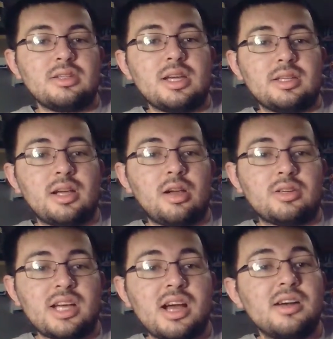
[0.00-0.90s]
take the
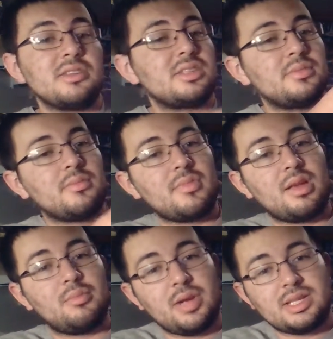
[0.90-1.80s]
colored tiles,
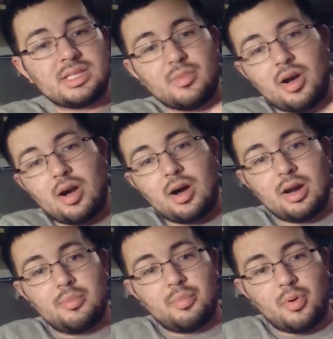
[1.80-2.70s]
place them
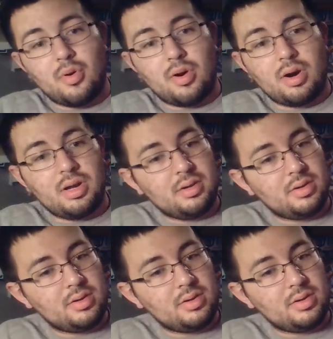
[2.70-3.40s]
on a board,